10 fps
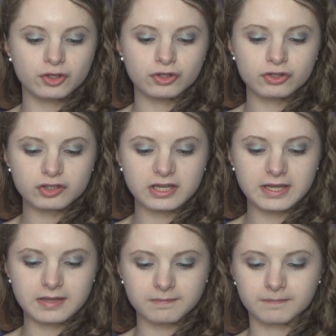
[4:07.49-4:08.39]

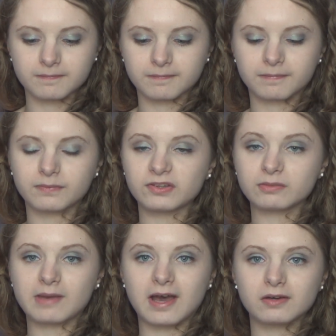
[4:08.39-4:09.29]
usually the
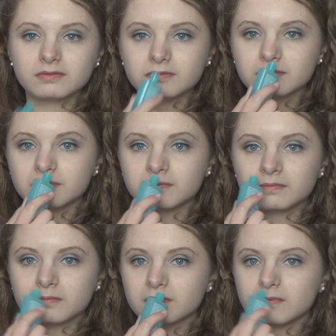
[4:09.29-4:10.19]
smell
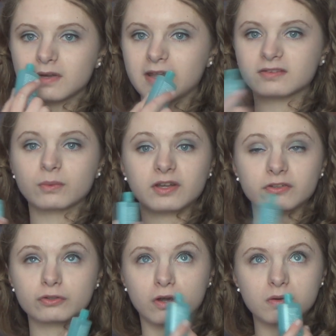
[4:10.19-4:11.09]
is
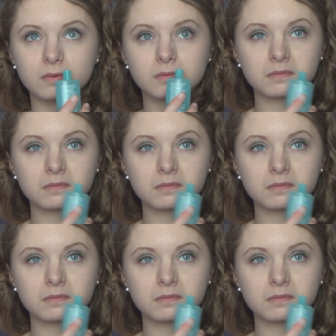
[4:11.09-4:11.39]
quite strong.